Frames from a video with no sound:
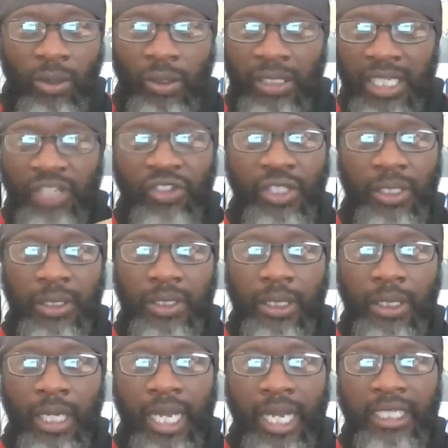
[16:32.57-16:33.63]
nations,
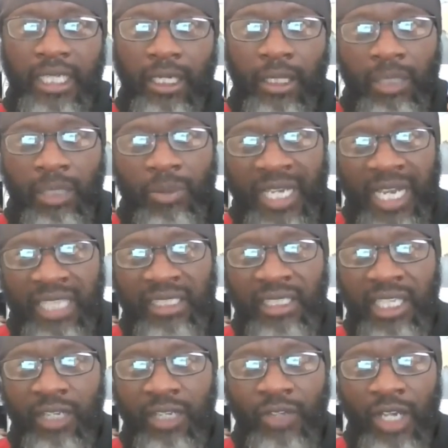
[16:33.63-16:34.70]
and they're going to be our
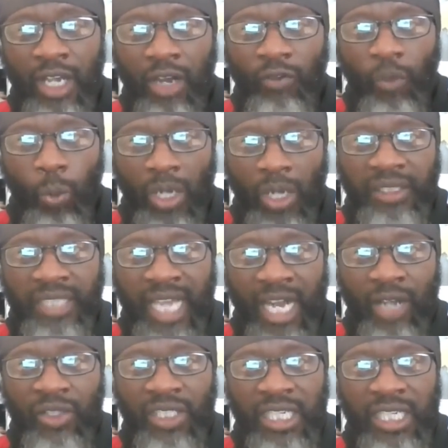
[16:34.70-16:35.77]
slave for
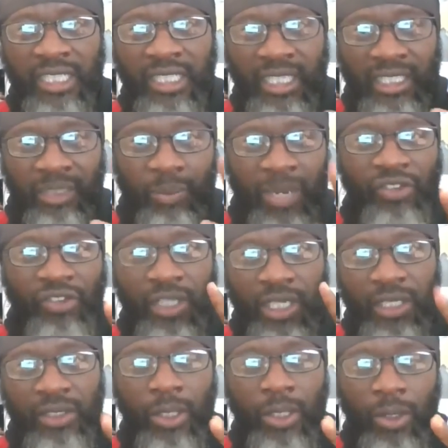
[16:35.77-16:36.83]
1,000 years, and especially
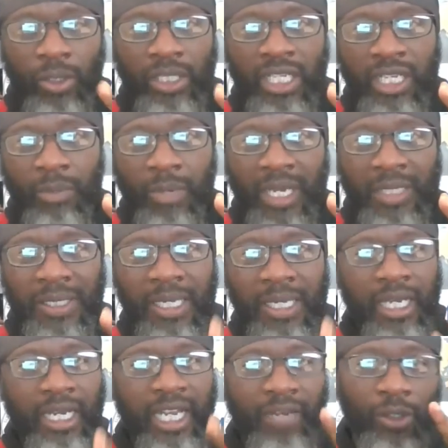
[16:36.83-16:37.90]
these doggone Edomites.
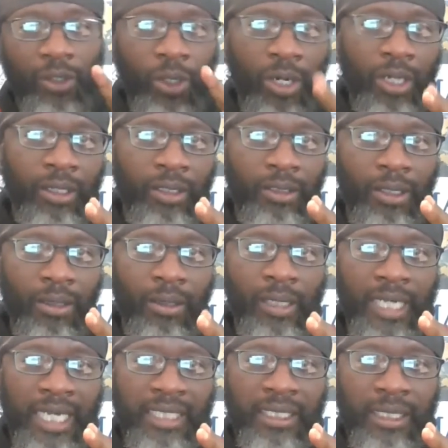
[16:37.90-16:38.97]
And I have a lot of
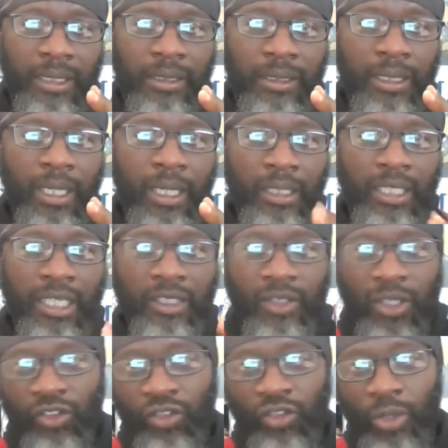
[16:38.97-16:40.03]
doggone lessons that is
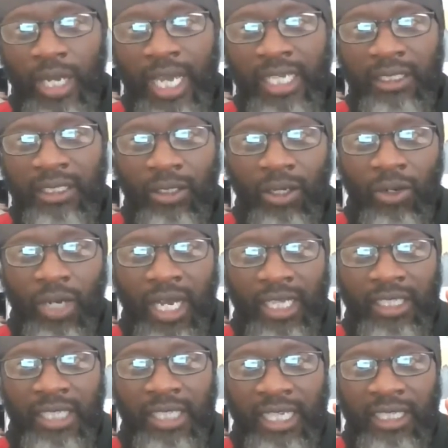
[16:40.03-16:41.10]
going to show how
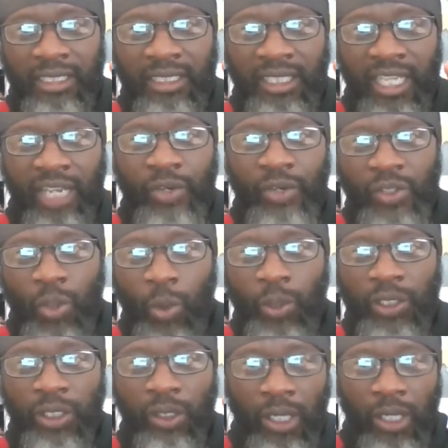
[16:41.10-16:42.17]
this slavery is
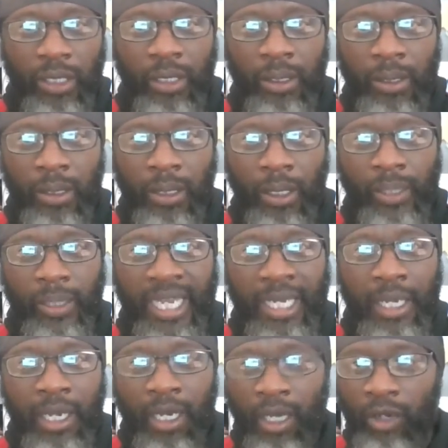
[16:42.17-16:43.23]
going to look. Okay,